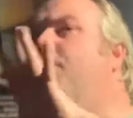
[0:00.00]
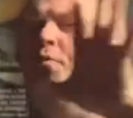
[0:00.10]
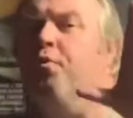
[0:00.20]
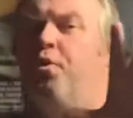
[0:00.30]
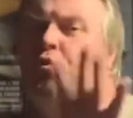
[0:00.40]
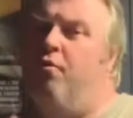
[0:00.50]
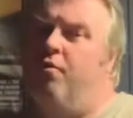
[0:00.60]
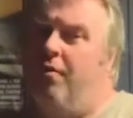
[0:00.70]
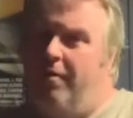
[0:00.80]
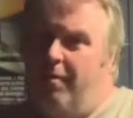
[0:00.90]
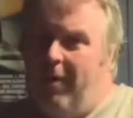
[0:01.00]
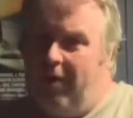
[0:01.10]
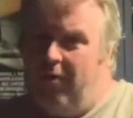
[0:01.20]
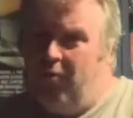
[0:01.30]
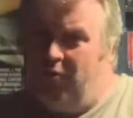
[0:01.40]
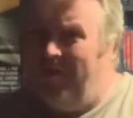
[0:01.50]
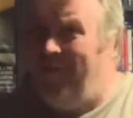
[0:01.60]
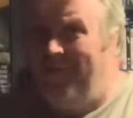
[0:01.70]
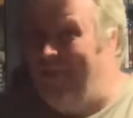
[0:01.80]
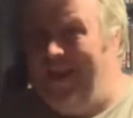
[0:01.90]
murals I'm going to paint on the walls.
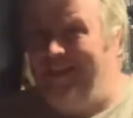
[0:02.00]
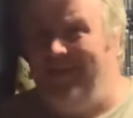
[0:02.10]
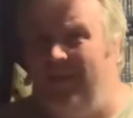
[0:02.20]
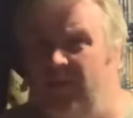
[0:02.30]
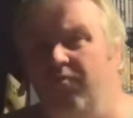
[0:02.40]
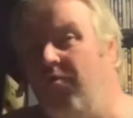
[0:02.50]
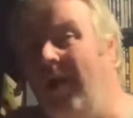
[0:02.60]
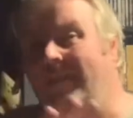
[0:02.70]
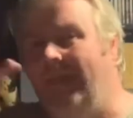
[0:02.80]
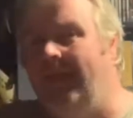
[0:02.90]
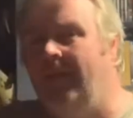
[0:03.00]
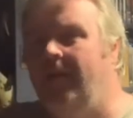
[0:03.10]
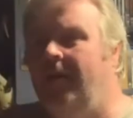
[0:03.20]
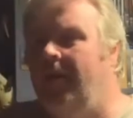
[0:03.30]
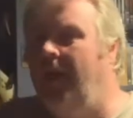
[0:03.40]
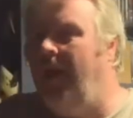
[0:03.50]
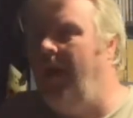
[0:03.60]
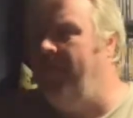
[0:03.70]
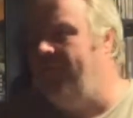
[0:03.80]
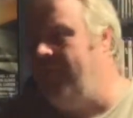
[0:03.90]
Nothing fancy, just some writing.
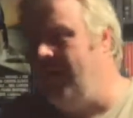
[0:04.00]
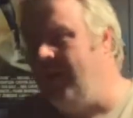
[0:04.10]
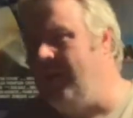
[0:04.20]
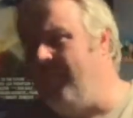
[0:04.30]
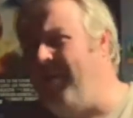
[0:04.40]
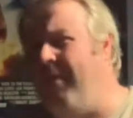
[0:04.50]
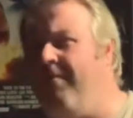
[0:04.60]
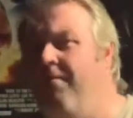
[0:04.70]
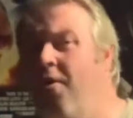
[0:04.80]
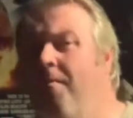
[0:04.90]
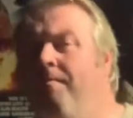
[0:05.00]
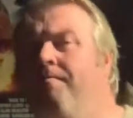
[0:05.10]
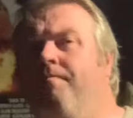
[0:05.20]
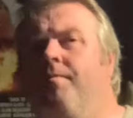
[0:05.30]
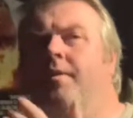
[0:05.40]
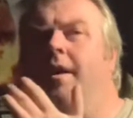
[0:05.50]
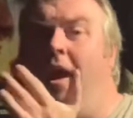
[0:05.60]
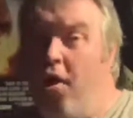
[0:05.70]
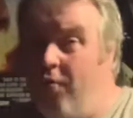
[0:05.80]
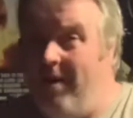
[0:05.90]
There's a bit from
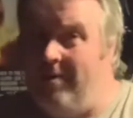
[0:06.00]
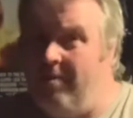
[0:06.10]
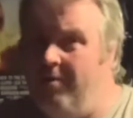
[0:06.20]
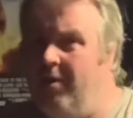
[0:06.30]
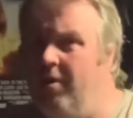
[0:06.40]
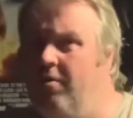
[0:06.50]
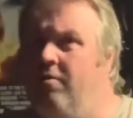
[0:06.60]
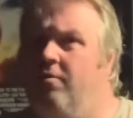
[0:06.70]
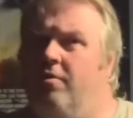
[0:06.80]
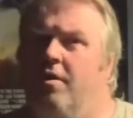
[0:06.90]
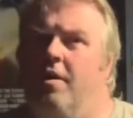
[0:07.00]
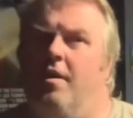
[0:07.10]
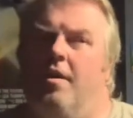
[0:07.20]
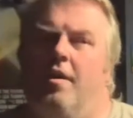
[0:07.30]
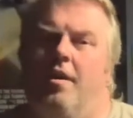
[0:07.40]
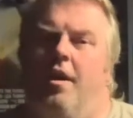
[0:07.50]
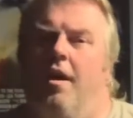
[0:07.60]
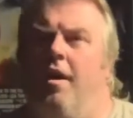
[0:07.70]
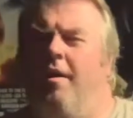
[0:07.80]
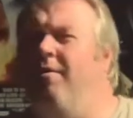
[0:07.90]
Hellraiser I'm going to use.
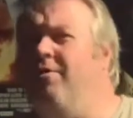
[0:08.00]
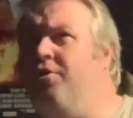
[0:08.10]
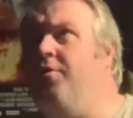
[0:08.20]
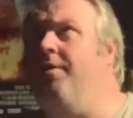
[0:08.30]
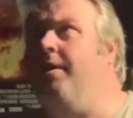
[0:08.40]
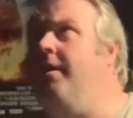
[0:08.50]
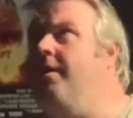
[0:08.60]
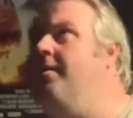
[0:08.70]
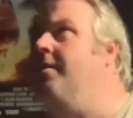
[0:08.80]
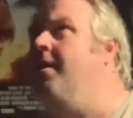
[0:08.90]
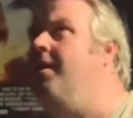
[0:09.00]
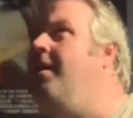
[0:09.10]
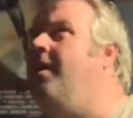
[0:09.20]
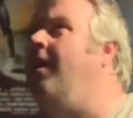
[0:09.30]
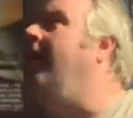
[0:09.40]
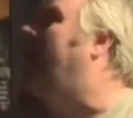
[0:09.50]
Hellraiser 2, I think it is. A